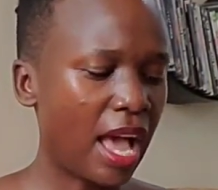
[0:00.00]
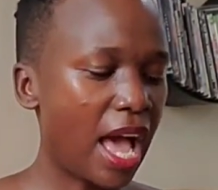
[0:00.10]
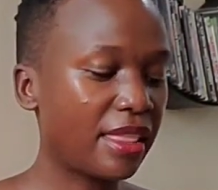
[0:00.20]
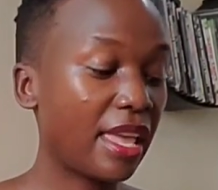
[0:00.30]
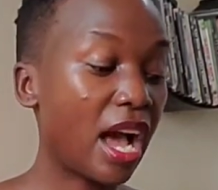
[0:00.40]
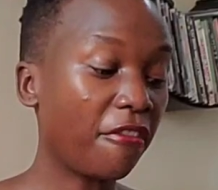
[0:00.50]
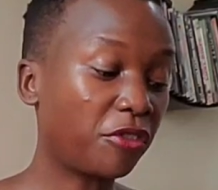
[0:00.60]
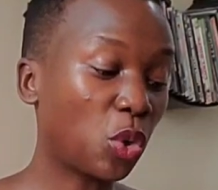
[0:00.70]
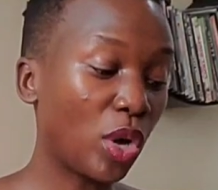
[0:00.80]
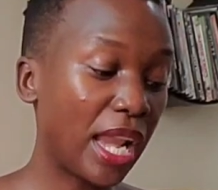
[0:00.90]
and they have
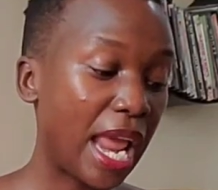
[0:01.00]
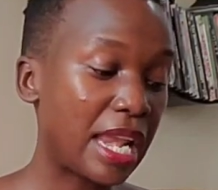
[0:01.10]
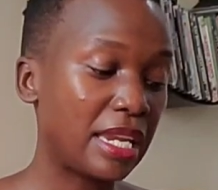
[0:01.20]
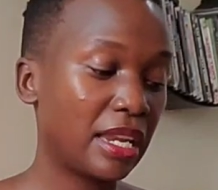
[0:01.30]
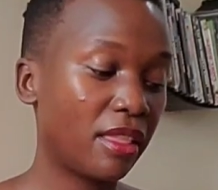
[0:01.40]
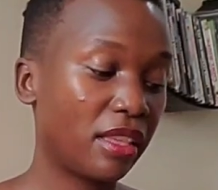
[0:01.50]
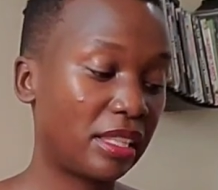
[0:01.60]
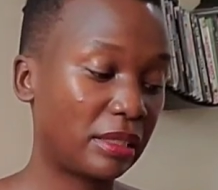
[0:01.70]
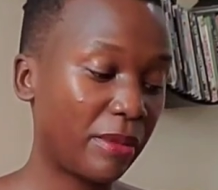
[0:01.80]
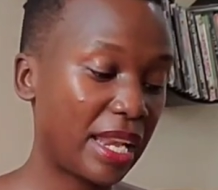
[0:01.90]
to lend
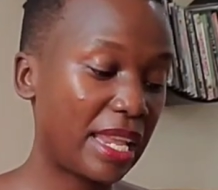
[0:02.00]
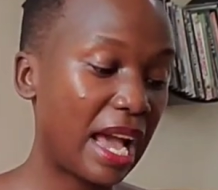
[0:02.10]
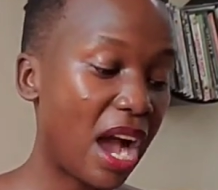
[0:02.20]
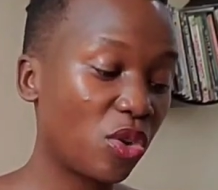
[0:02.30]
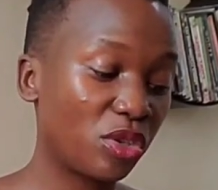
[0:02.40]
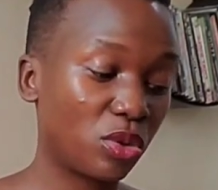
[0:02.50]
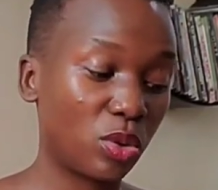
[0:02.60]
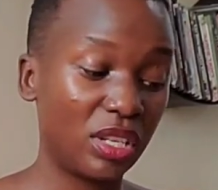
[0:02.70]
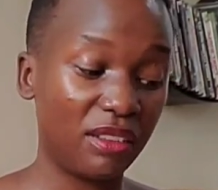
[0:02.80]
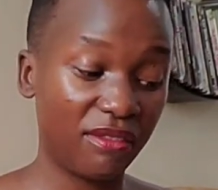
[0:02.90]
this money out to
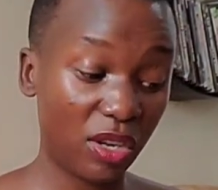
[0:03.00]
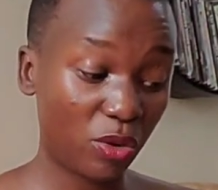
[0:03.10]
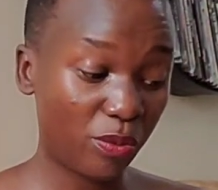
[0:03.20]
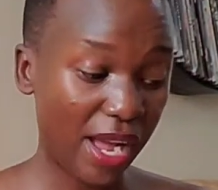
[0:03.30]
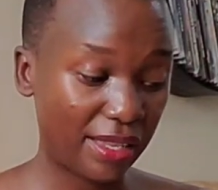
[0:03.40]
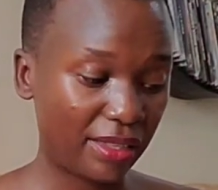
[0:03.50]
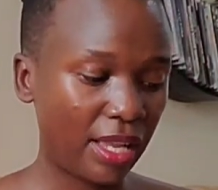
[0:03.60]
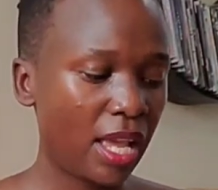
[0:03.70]
developers.